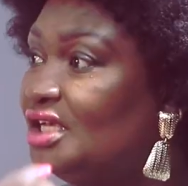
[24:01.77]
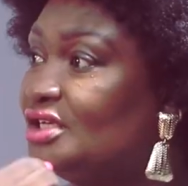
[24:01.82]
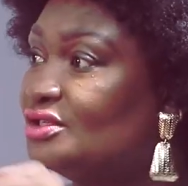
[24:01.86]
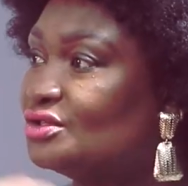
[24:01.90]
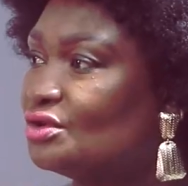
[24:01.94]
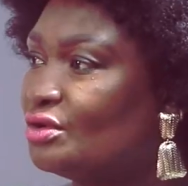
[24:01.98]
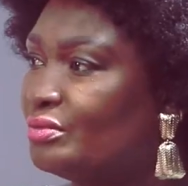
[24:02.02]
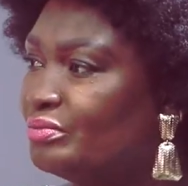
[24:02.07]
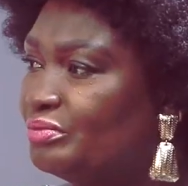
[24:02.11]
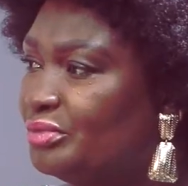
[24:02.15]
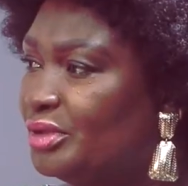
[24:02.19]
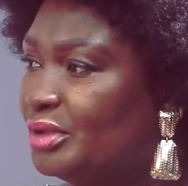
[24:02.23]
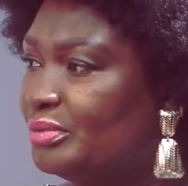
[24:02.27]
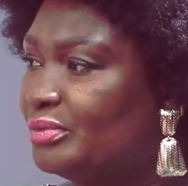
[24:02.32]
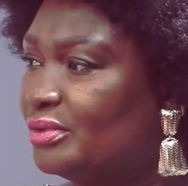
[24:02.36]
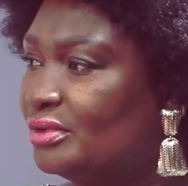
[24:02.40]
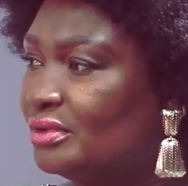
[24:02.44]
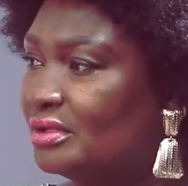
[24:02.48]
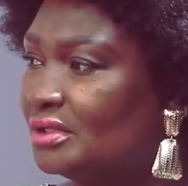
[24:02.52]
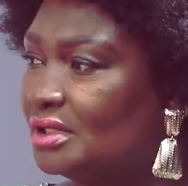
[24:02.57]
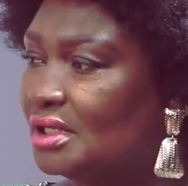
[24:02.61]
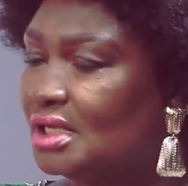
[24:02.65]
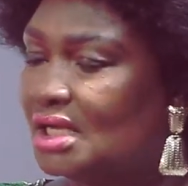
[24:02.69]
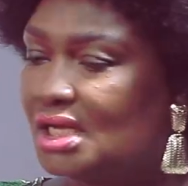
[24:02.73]
his own
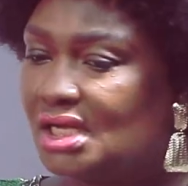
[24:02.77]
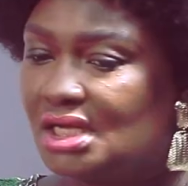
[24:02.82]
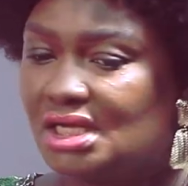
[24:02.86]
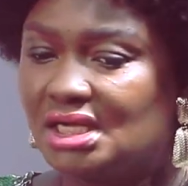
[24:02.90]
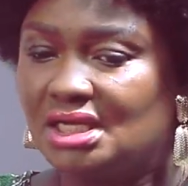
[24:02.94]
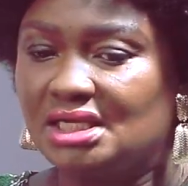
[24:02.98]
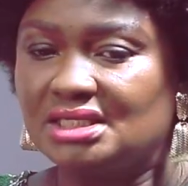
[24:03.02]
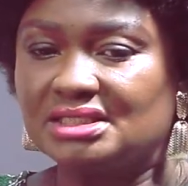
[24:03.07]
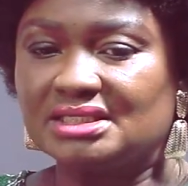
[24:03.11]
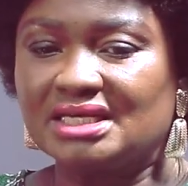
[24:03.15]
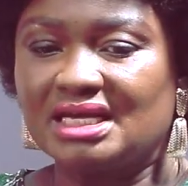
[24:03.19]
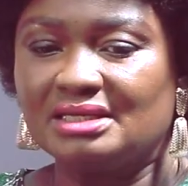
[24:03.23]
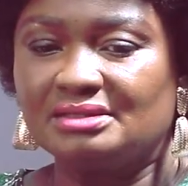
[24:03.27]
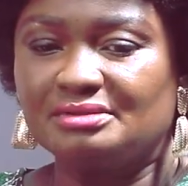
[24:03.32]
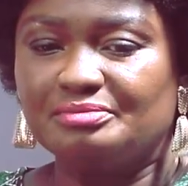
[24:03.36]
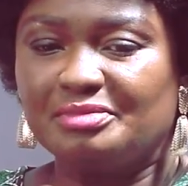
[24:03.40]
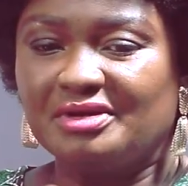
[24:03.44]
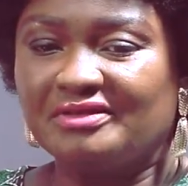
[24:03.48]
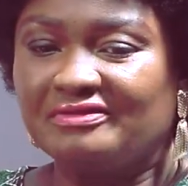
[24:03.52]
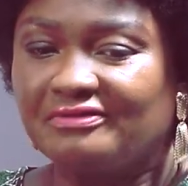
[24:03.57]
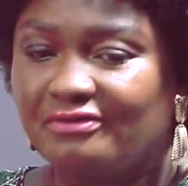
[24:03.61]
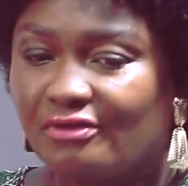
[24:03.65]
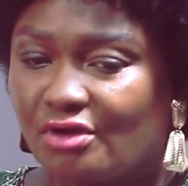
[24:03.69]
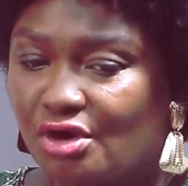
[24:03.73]
people, he said,
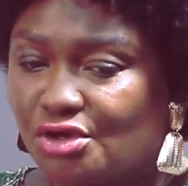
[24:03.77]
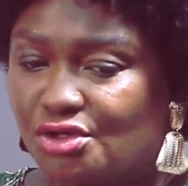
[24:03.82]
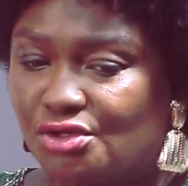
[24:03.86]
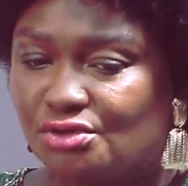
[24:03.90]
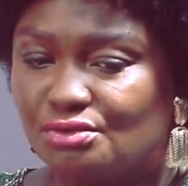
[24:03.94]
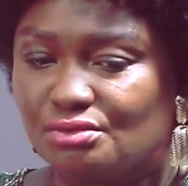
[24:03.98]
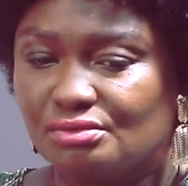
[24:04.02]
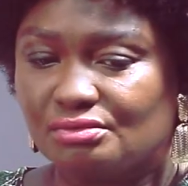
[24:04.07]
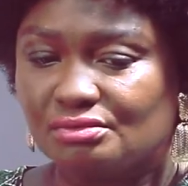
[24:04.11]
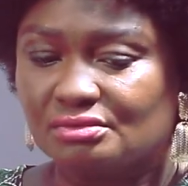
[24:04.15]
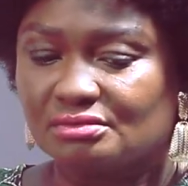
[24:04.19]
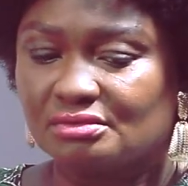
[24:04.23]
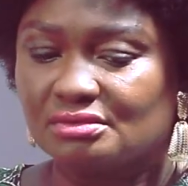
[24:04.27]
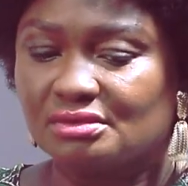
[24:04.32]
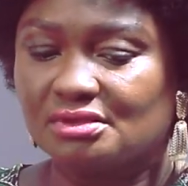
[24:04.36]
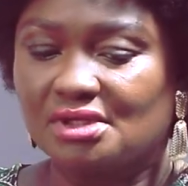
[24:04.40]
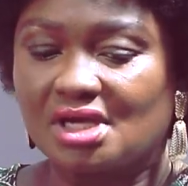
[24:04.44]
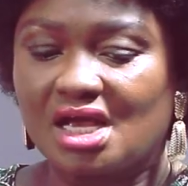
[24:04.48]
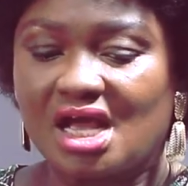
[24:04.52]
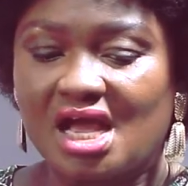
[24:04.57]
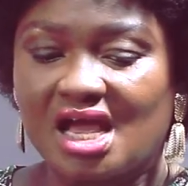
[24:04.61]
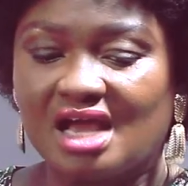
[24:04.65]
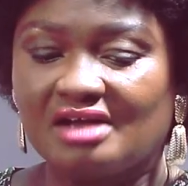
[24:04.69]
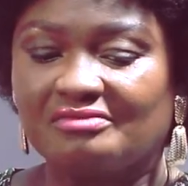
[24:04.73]
before you,
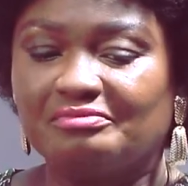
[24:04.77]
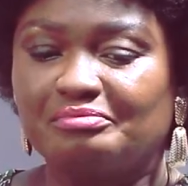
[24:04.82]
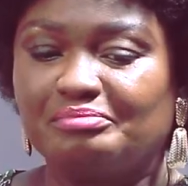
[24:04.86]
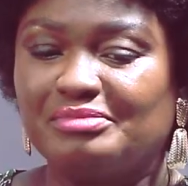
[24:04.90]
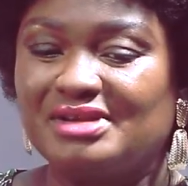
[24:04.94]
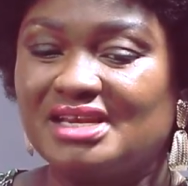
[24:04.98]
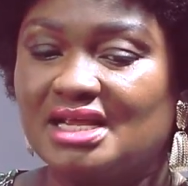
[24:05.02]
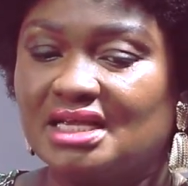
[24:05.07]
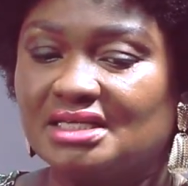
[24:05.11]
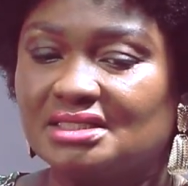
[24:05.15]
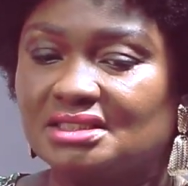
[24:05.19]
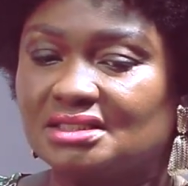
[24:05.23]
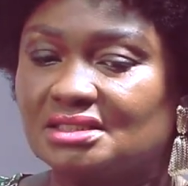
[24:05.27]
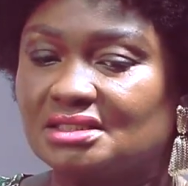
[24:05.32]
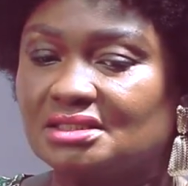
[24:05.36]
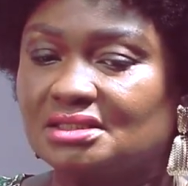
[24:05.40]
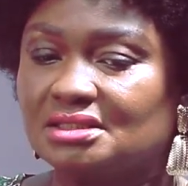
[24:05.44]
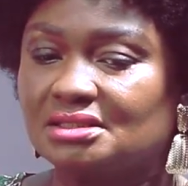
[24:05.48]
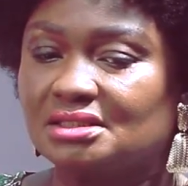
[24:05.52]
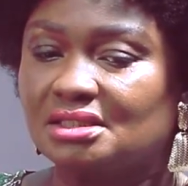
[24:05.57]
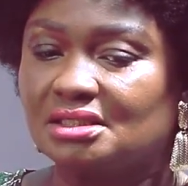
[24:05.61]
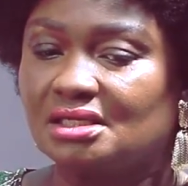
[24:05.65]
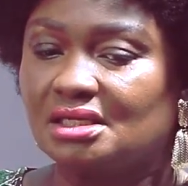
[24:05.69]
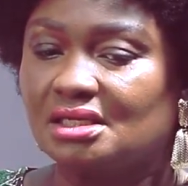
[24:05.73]
I have
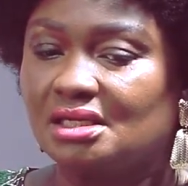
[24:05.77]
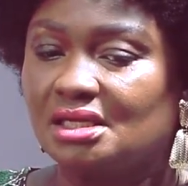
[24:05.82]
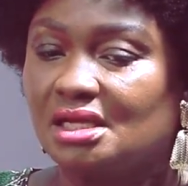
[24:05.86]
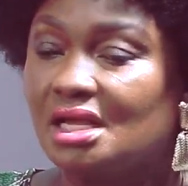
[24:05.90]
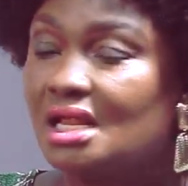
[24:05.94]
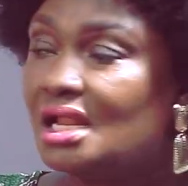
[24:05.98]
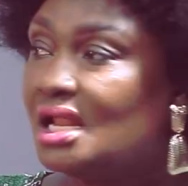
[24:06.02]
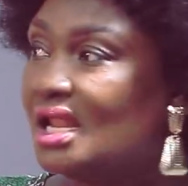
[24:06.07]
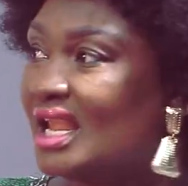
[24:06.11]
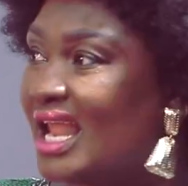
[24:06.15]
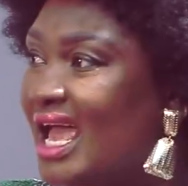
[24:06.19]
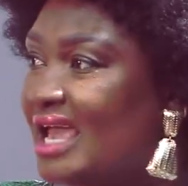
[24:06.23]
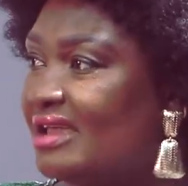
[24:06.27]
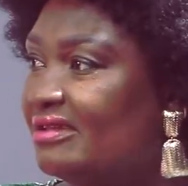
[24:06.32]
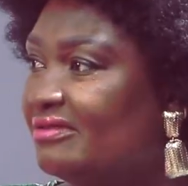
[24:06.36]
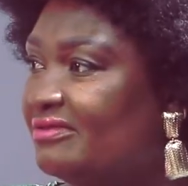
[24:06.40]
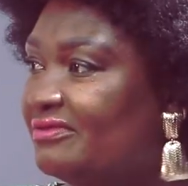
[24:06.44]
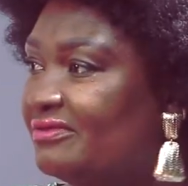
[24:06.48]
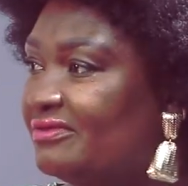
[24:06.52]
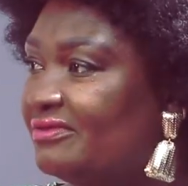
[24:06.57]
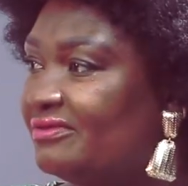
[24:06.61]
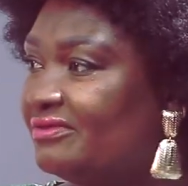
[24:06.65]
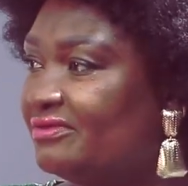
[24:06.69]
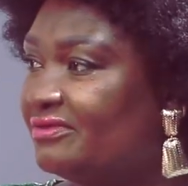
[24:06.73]
placed
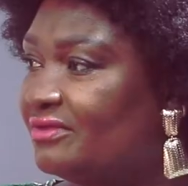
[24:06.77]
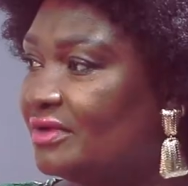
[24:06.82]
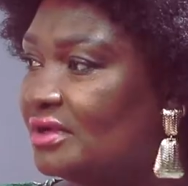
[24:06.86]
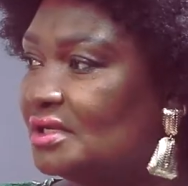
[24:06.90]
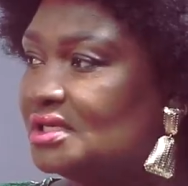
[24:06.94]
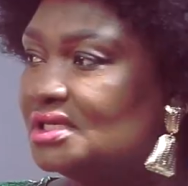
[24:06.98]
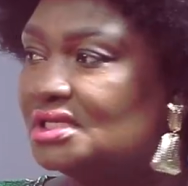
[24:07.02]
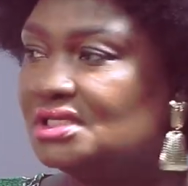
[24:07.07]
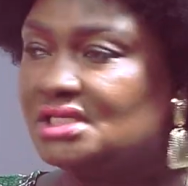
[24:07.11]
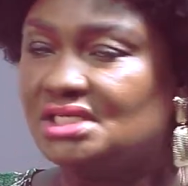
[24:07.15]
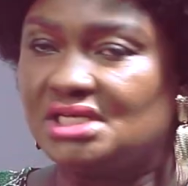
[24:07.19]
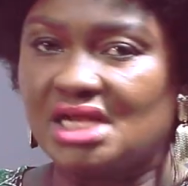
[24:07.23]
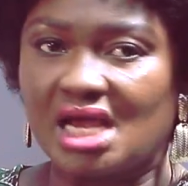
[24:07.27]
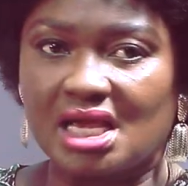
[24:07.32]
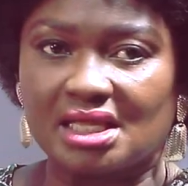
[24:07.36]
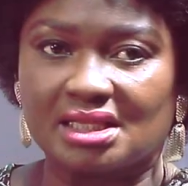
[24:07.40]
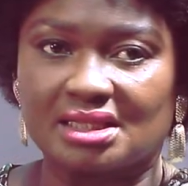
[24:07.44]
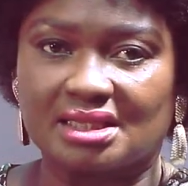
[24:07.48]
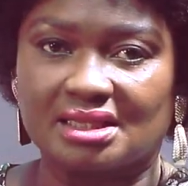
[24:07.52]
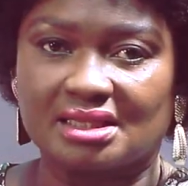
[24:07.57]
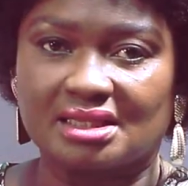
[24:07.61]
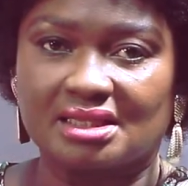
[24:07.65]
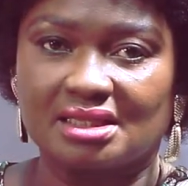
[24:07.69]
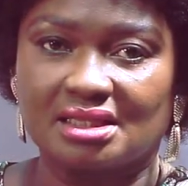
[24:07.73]
life,
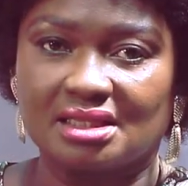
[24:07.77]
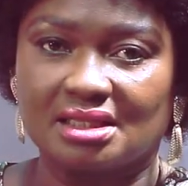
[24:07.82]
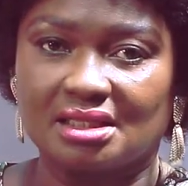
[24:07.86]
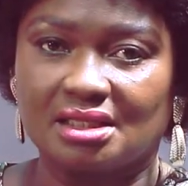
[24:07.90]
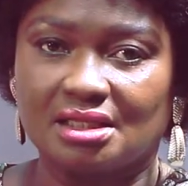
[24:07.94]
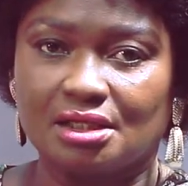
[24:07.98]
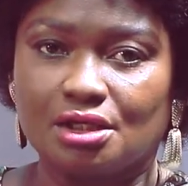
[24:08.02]
death.